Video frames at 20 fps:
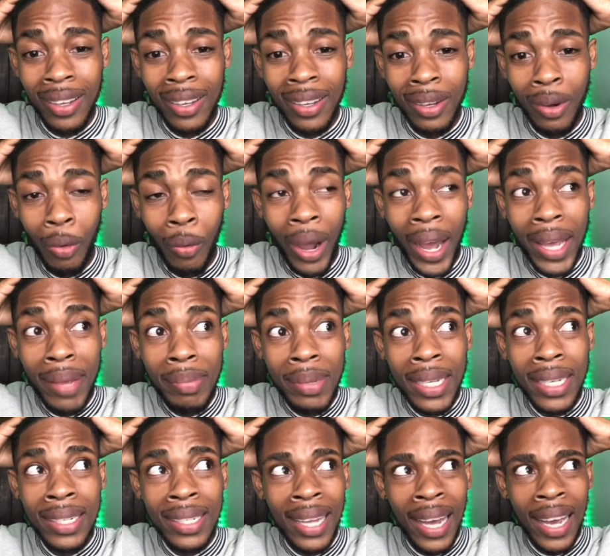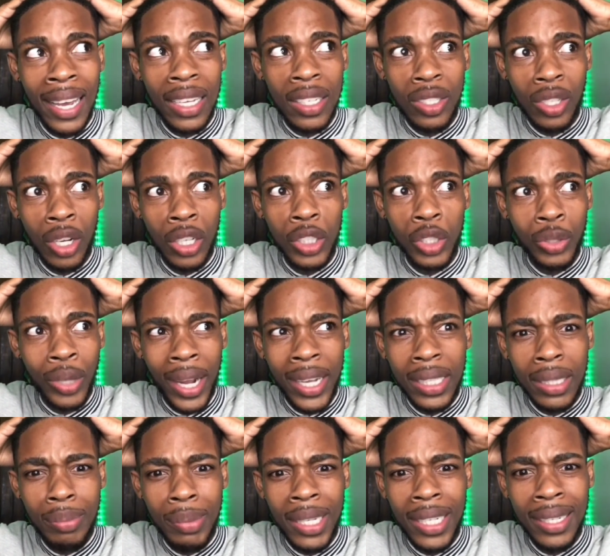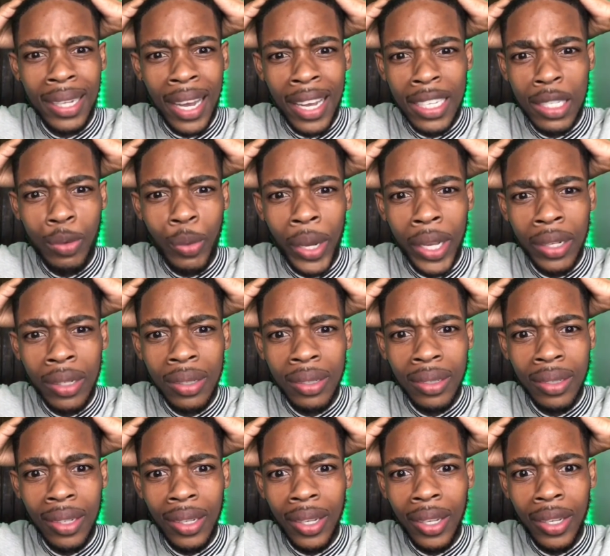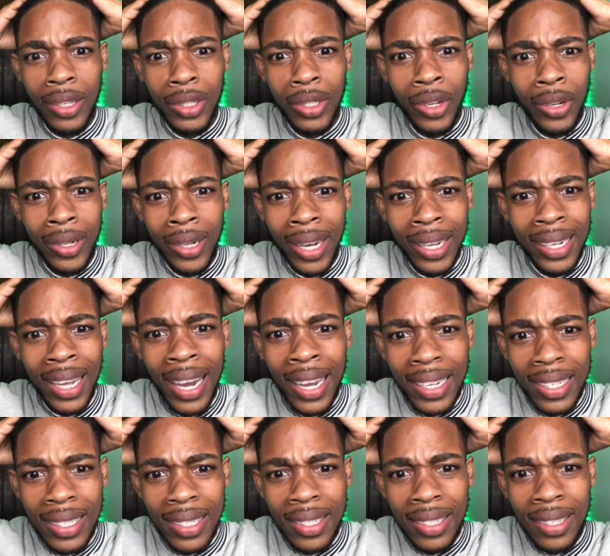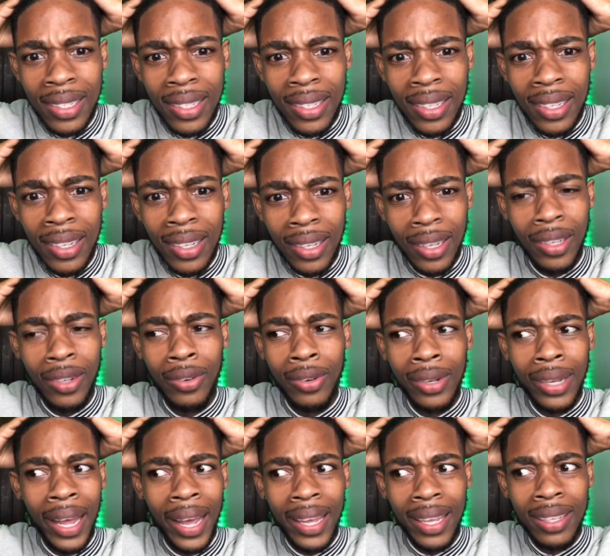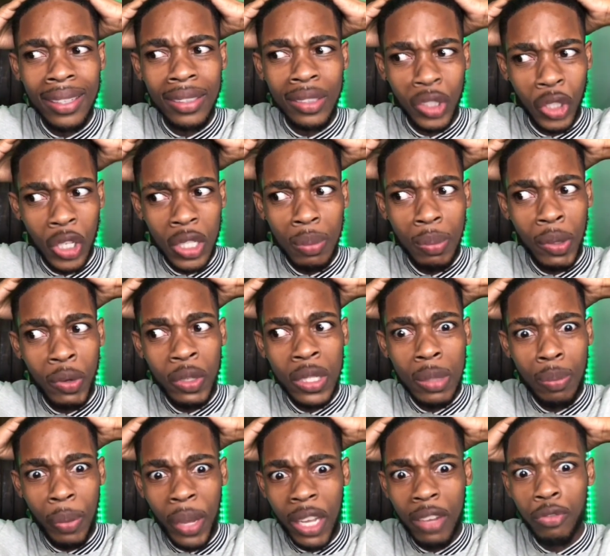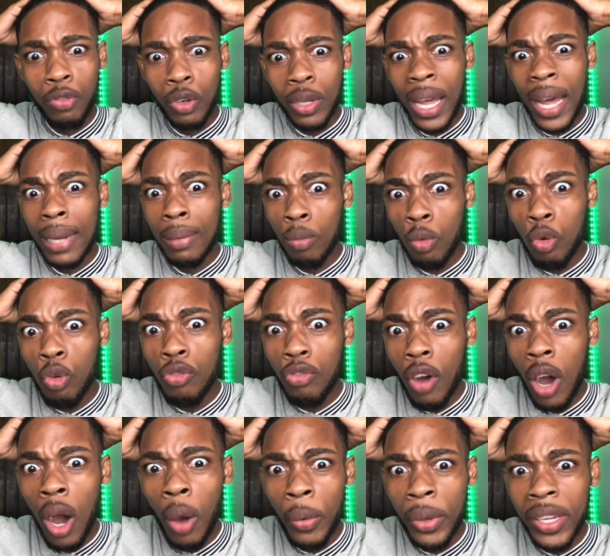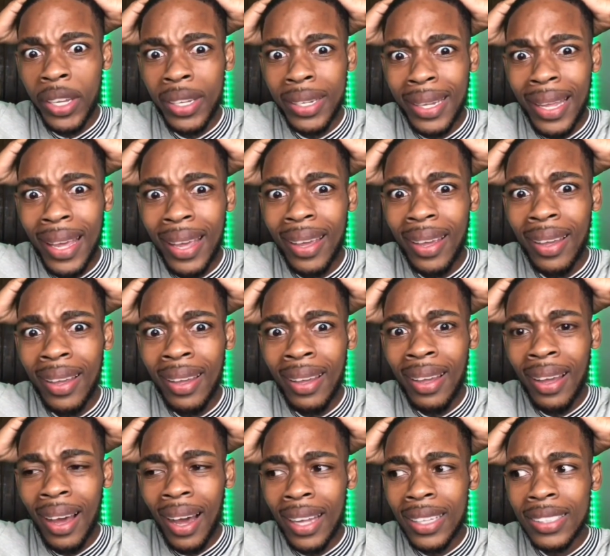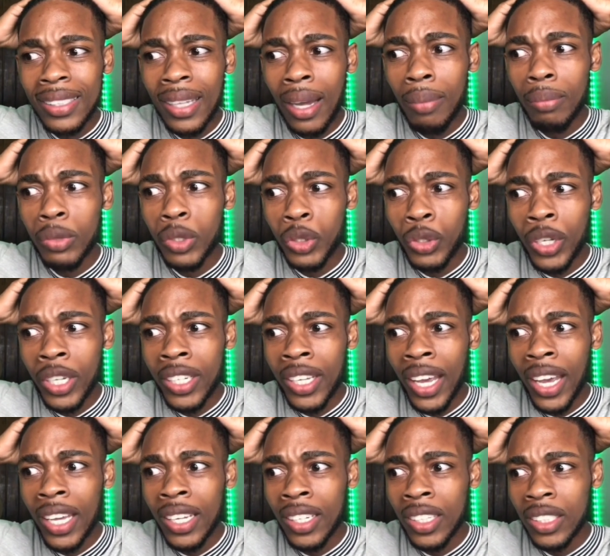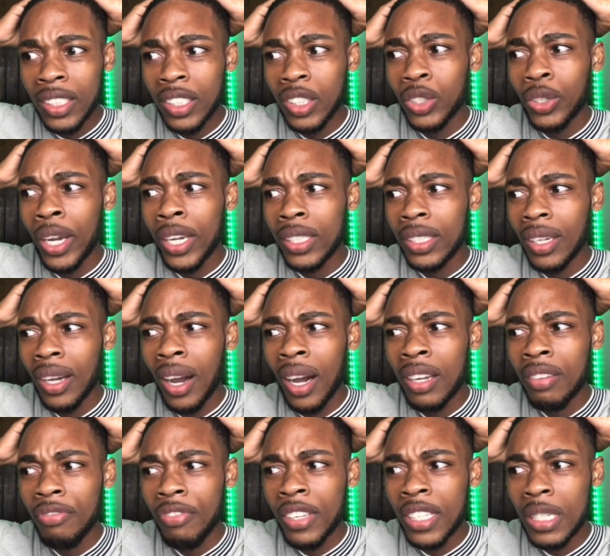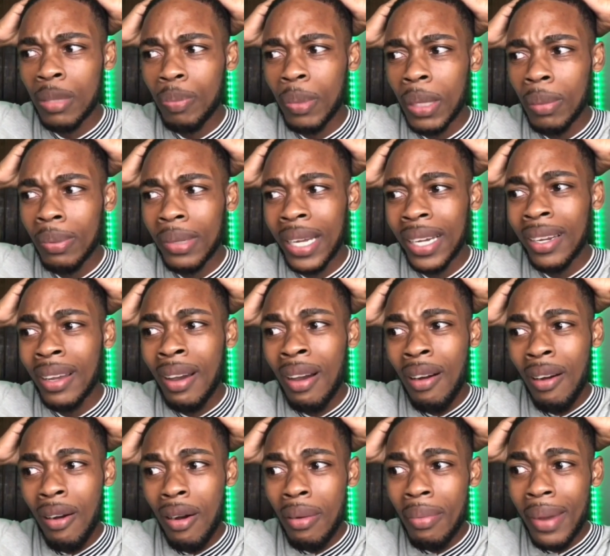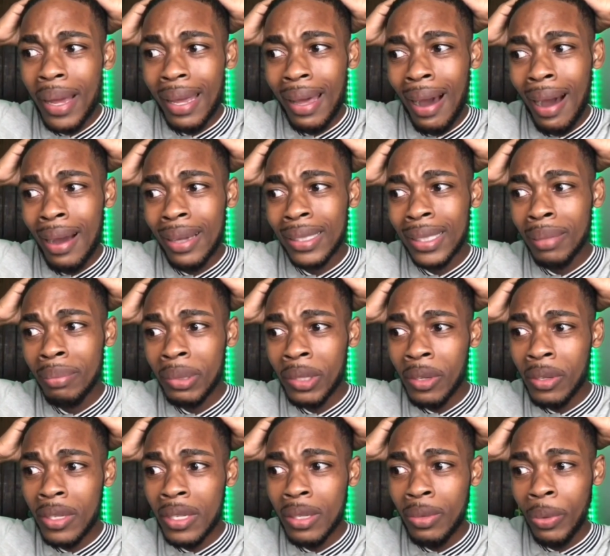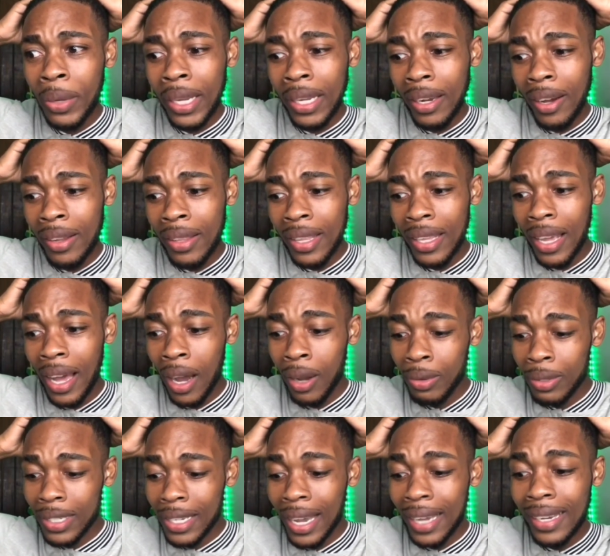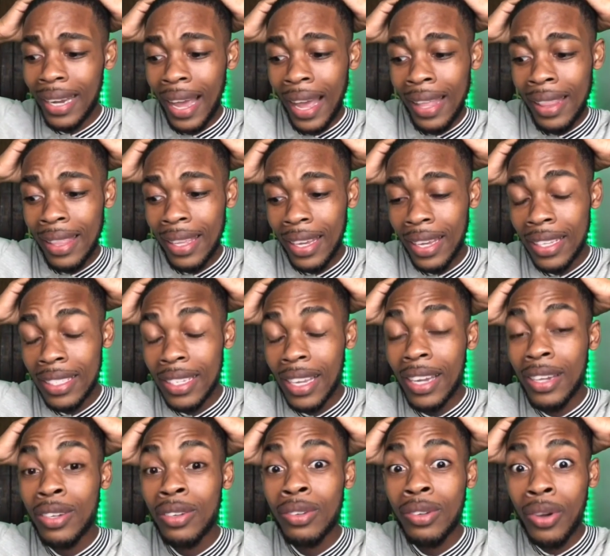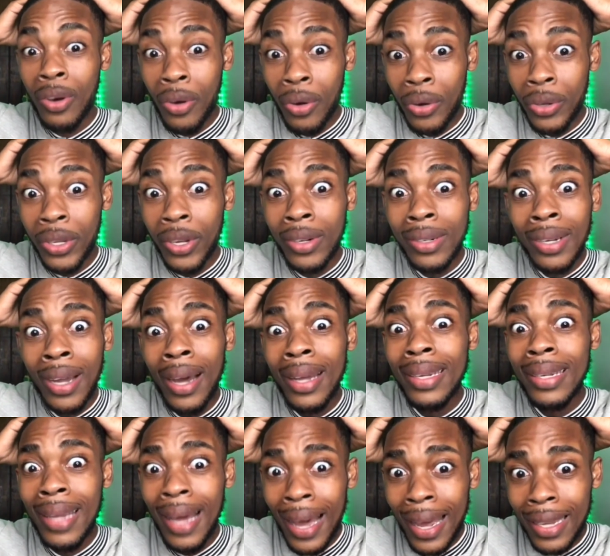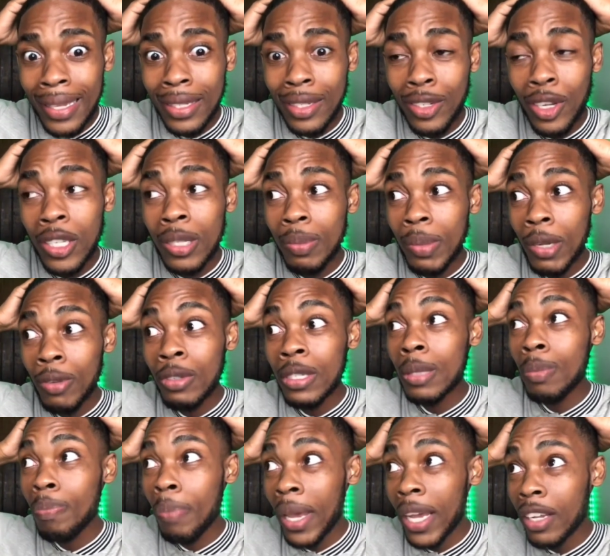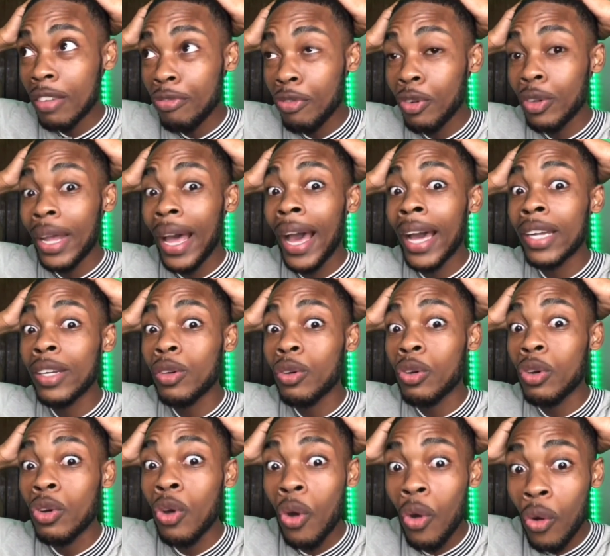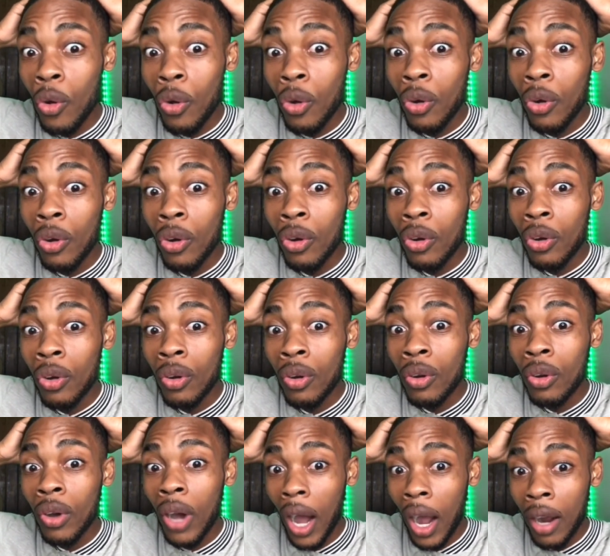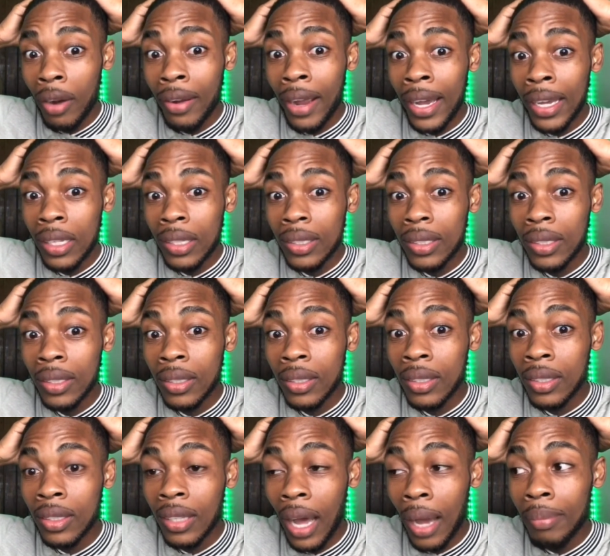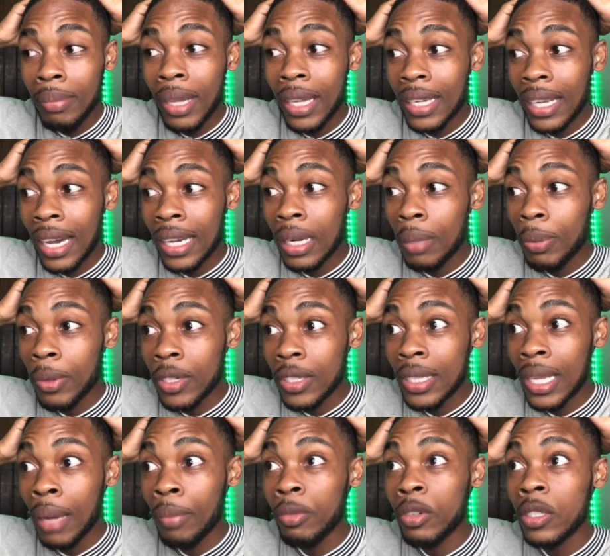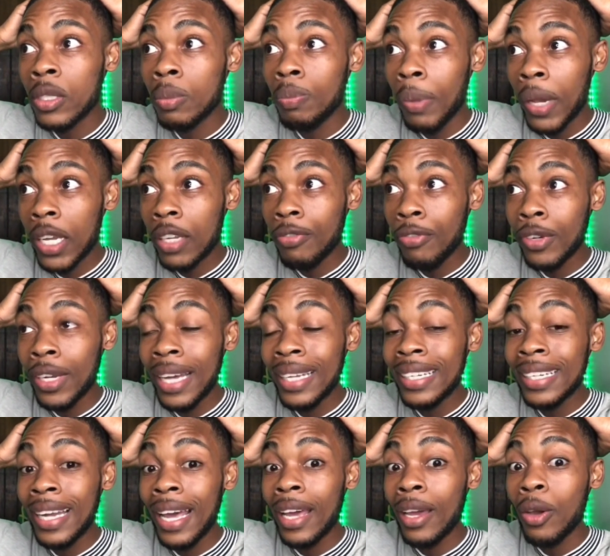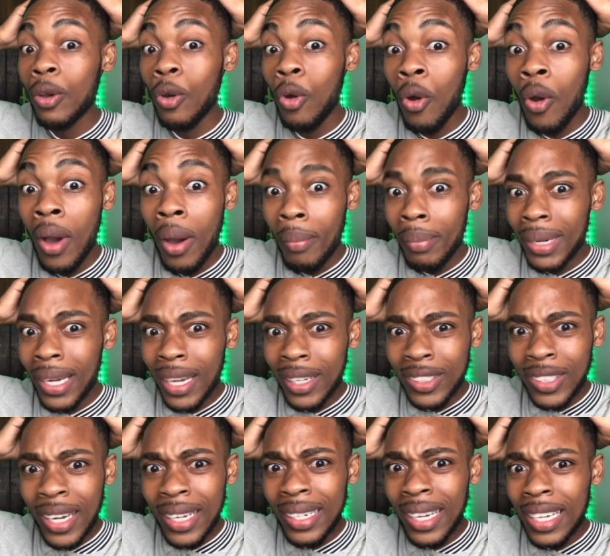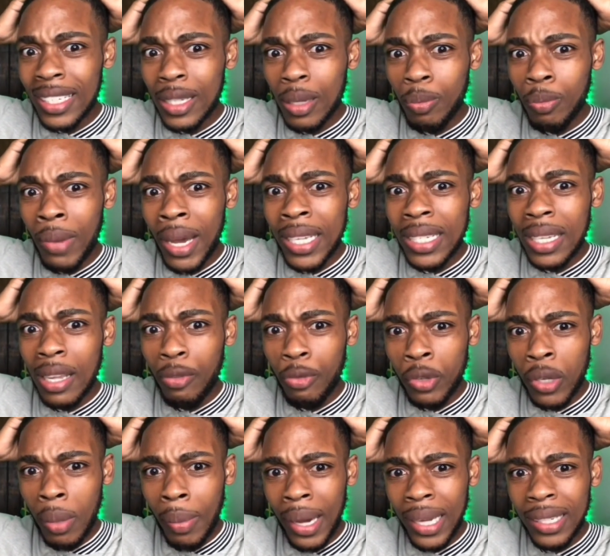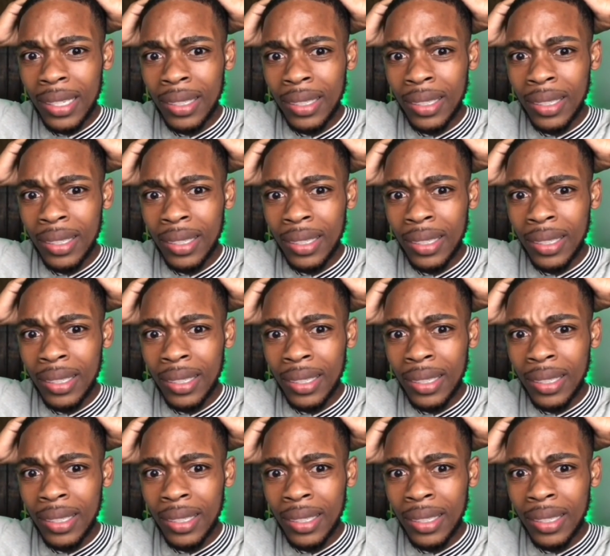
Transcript: Why be nice or try to be nice when you're not nice? You know, like just be respectful and move on with your day and stop draining your energy trying to convince people that, oh my gosh, I'm so sweet on the outside and the inside. No, you're not nice. Just be respectful and go. All right? I'm that kind of person. I'm respectful and then I go. But I try to nice up myself with nobody.